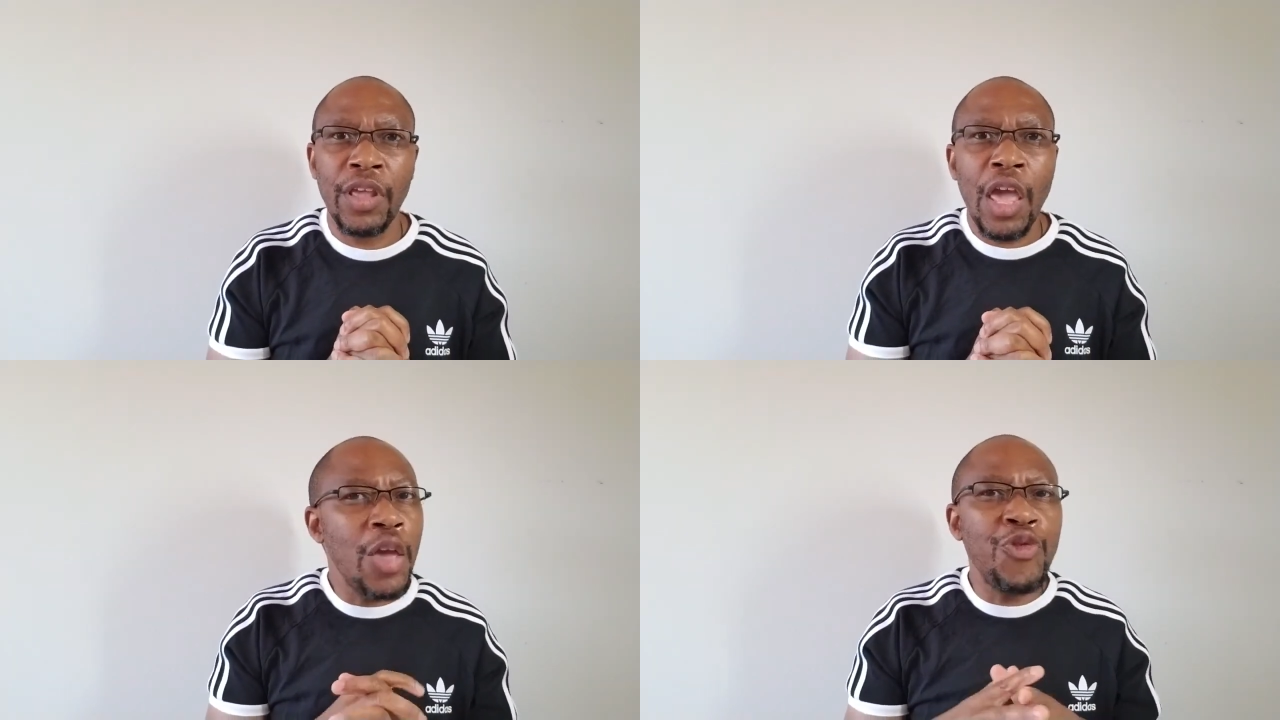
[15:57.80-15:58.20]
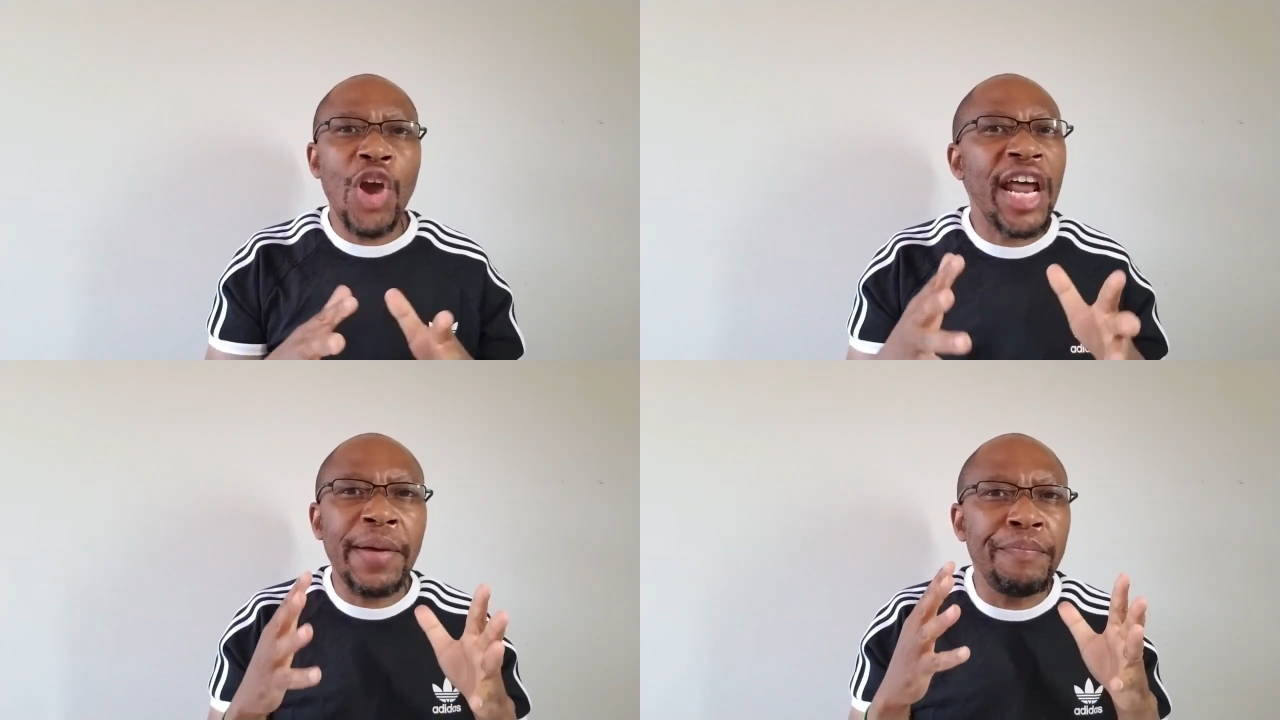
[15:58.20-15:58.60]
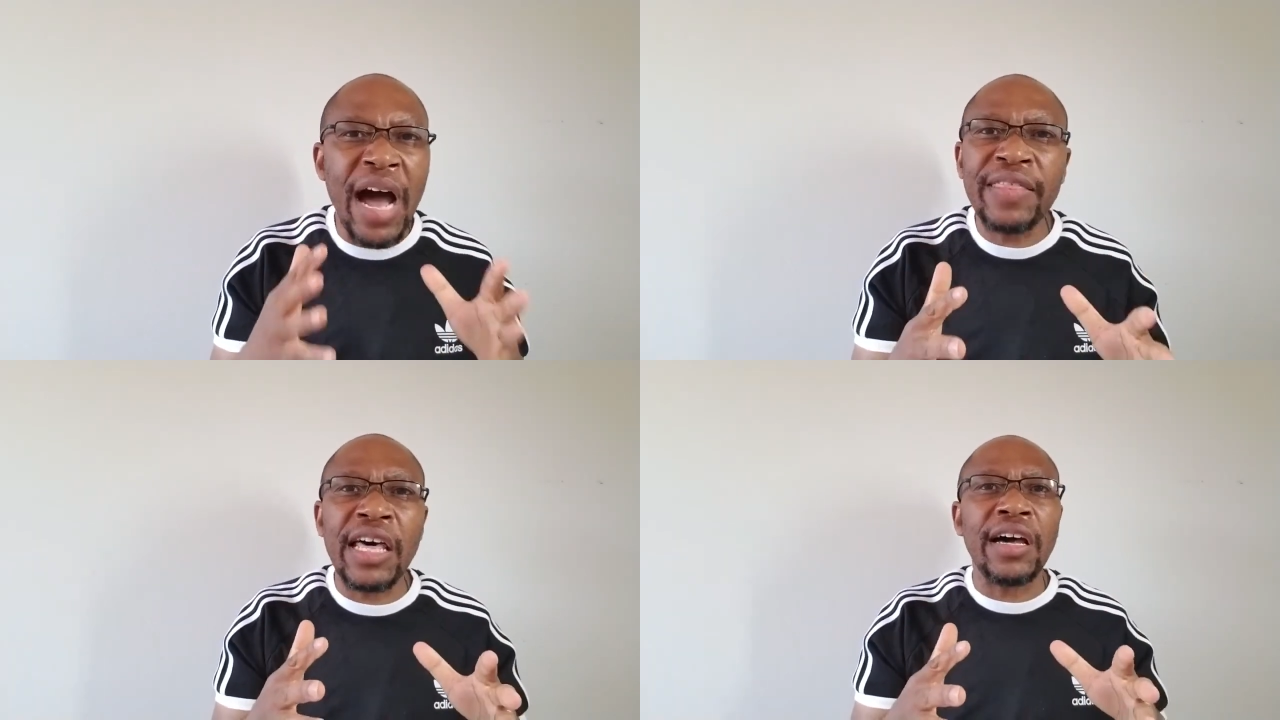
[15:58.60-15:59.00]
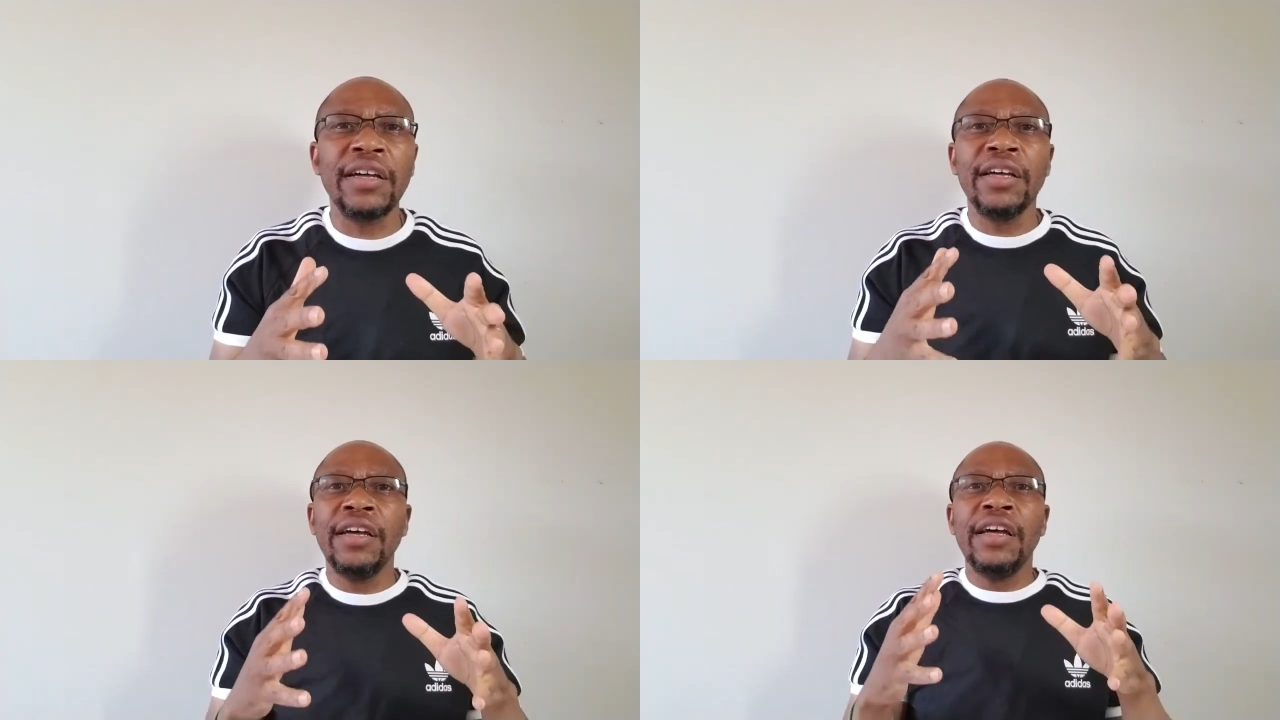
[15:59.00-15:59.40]
If you are a mother
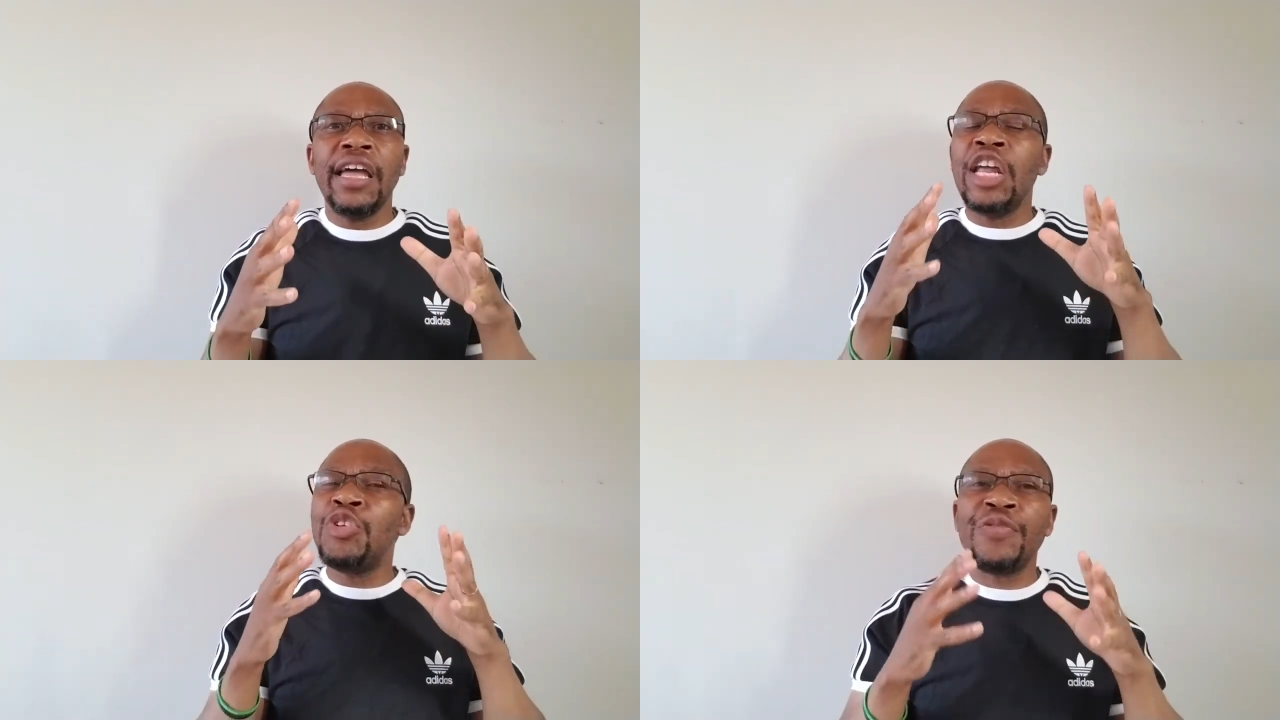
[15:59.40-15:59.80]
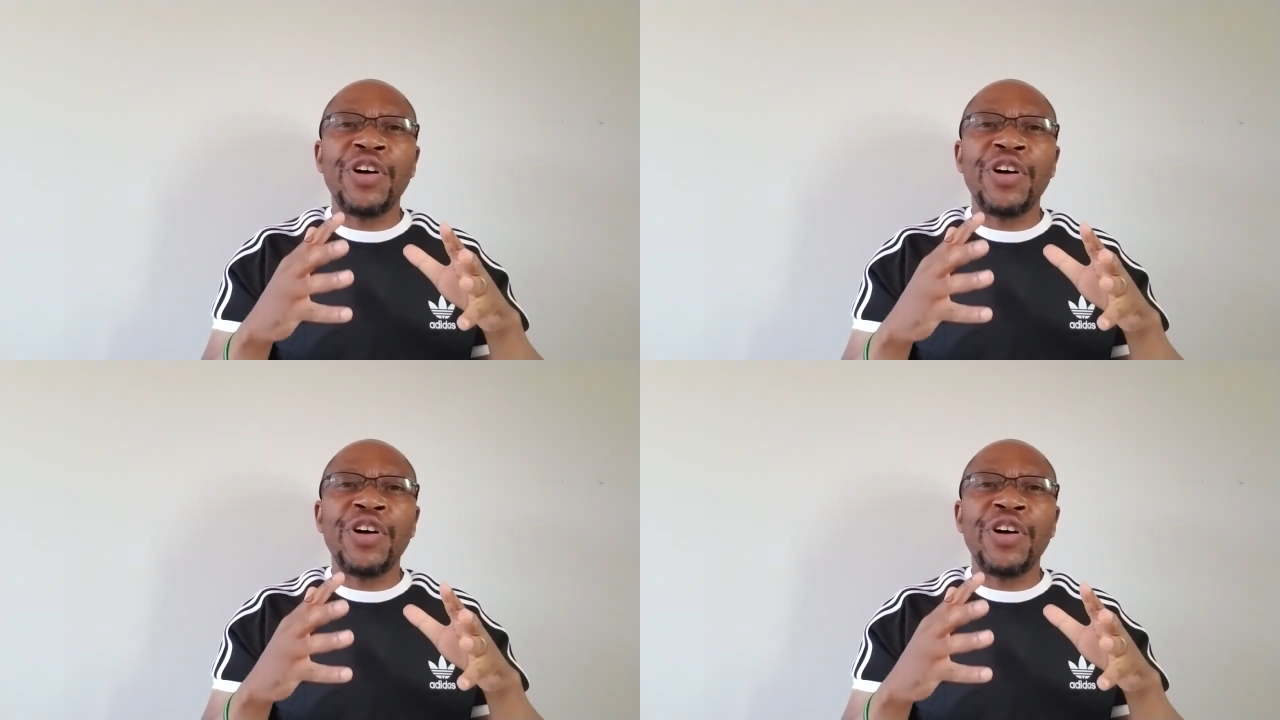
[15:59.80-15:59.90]
and you have